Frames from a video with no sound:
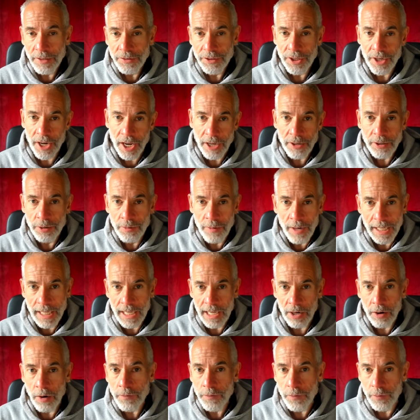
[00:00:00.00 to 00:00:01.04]
you know, who I
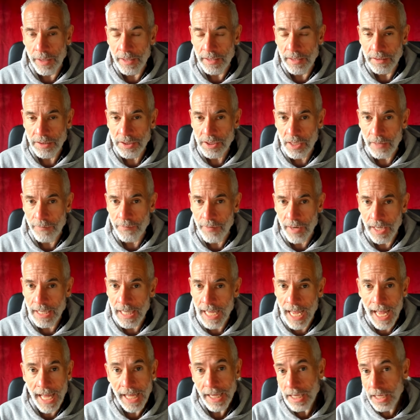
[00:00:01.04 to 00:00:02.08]
get off with and stuff like
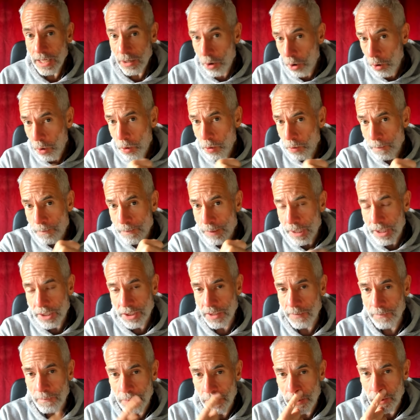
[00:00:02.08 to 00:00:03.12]
that, all because
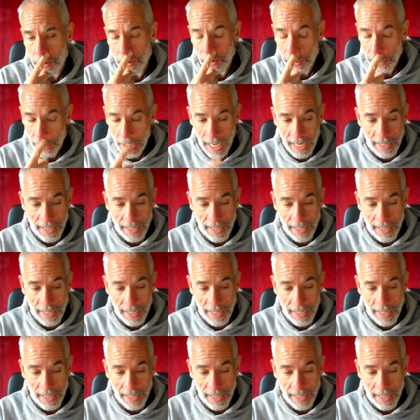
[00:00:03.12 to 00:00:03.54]
of booze.